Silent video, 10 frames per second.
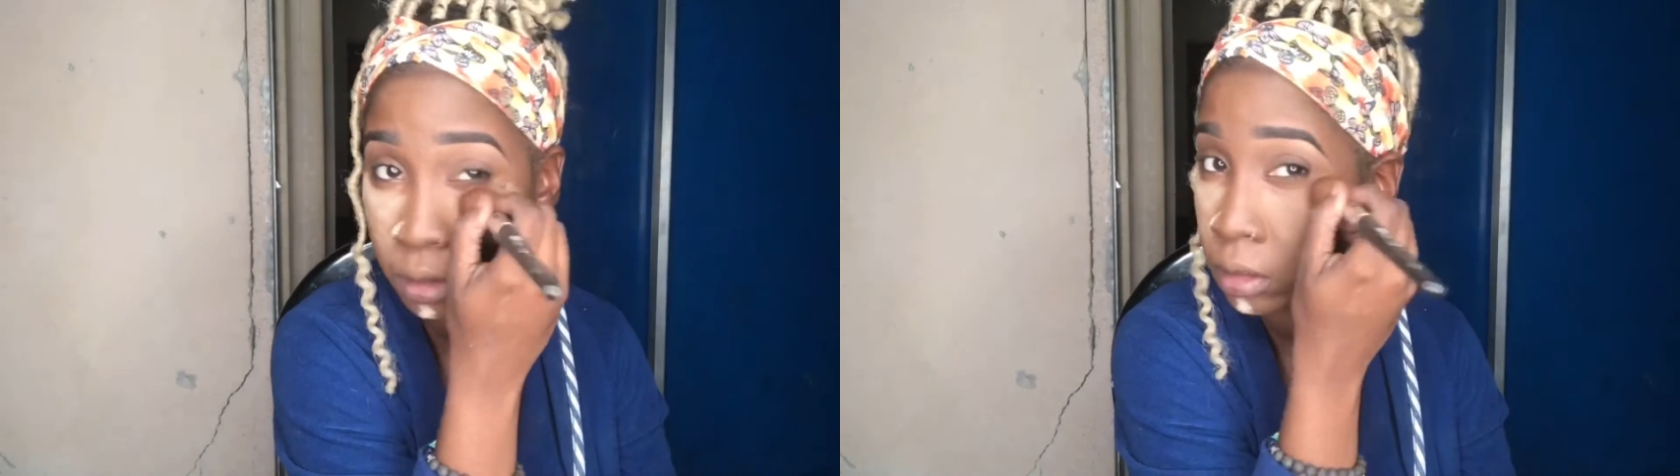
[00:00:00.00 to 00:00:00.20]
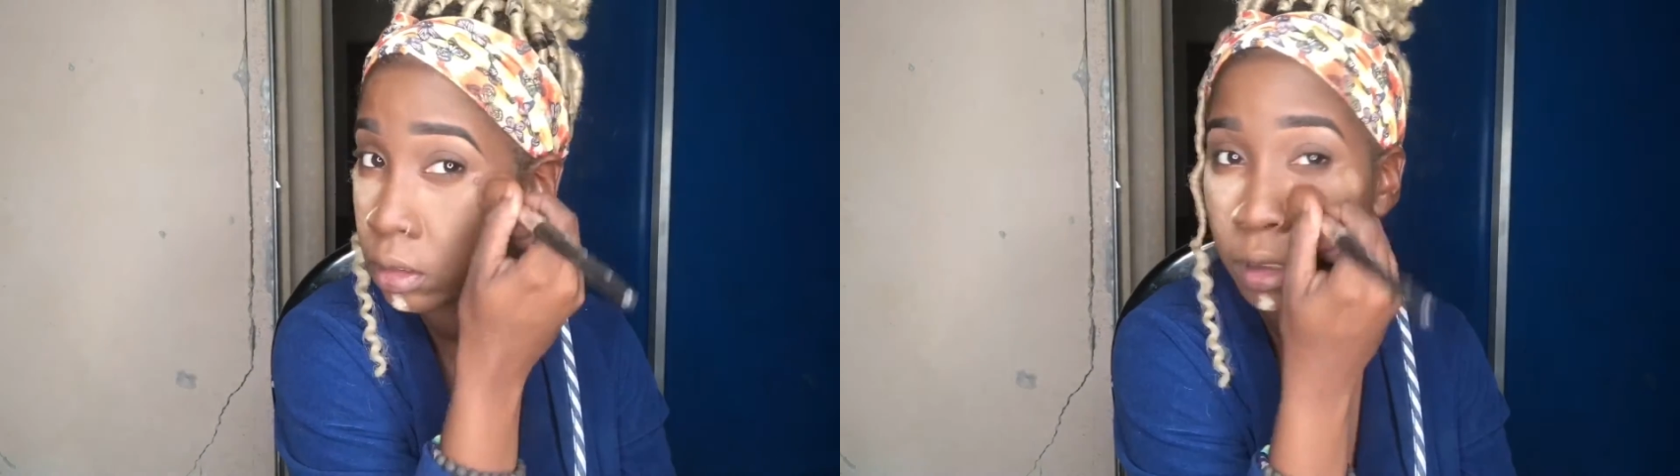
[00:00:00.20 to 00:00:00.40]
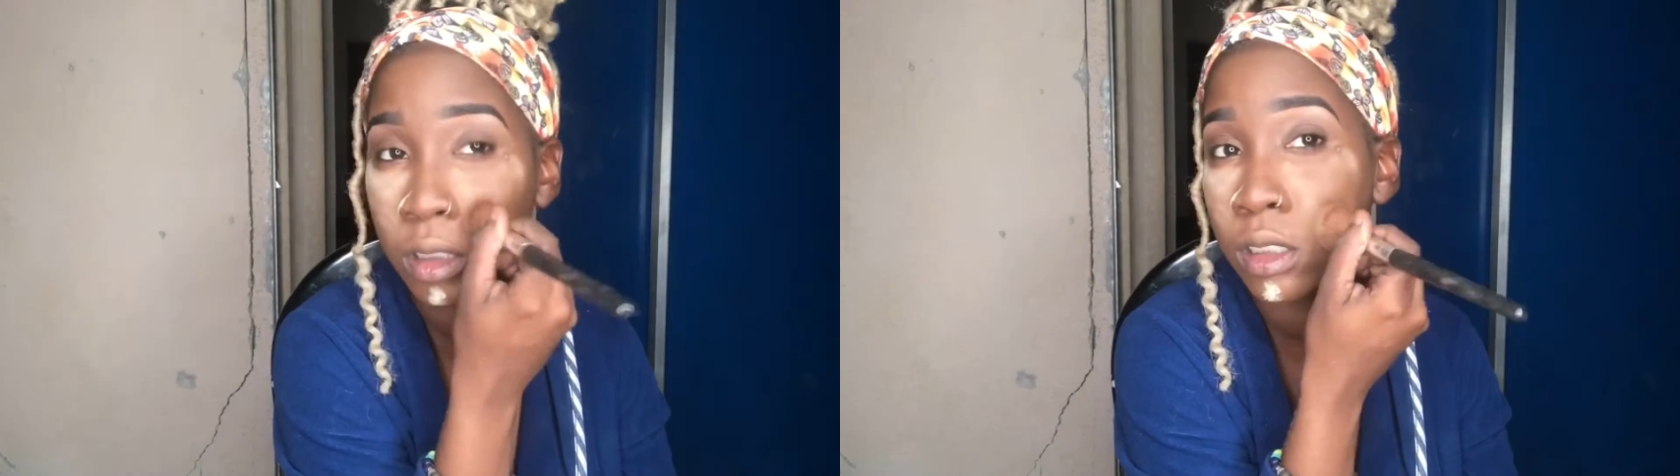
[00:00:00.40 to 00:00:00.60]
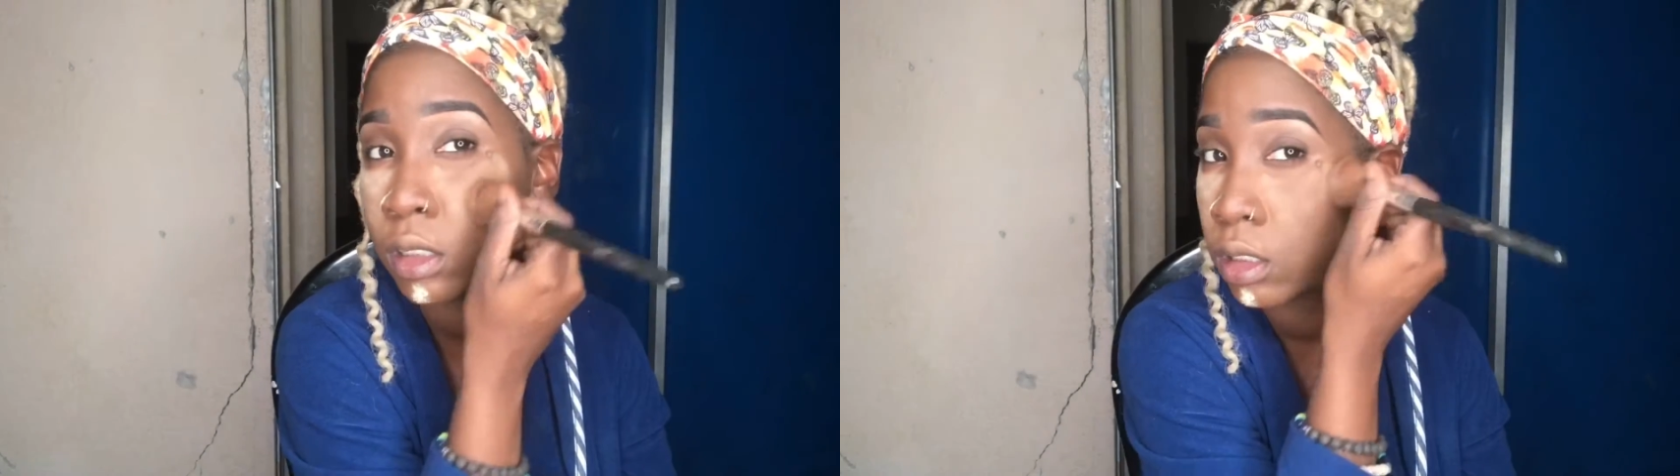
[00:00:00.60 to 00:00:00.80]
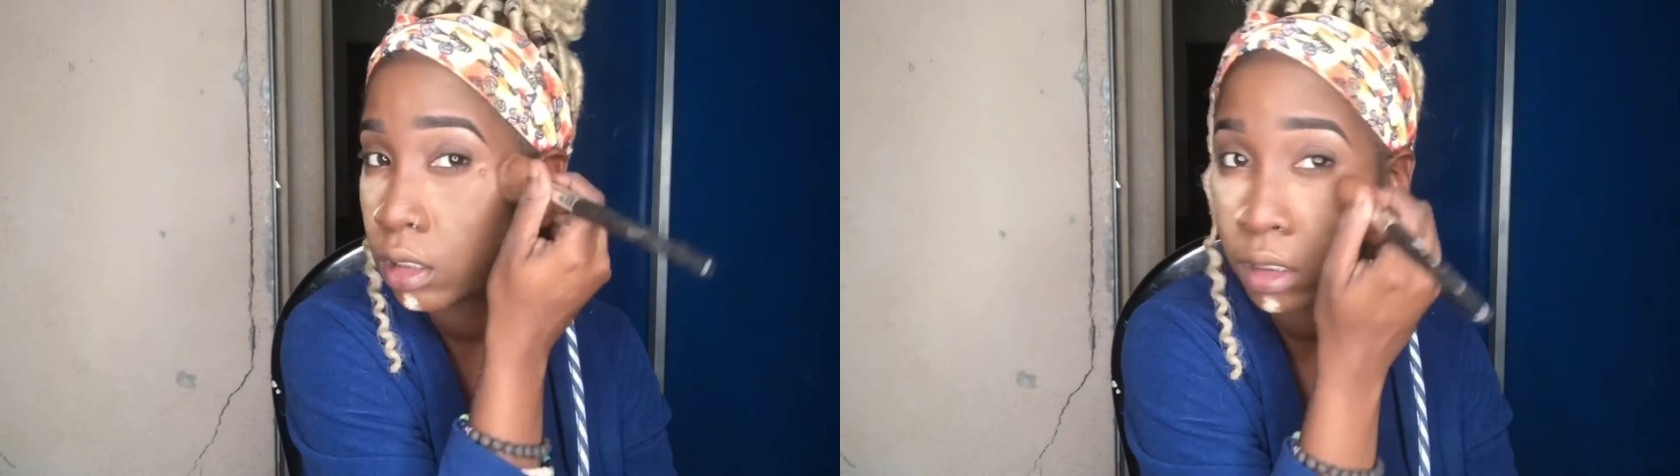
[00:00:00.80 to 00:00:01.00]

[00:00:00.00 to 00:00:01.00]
yellowy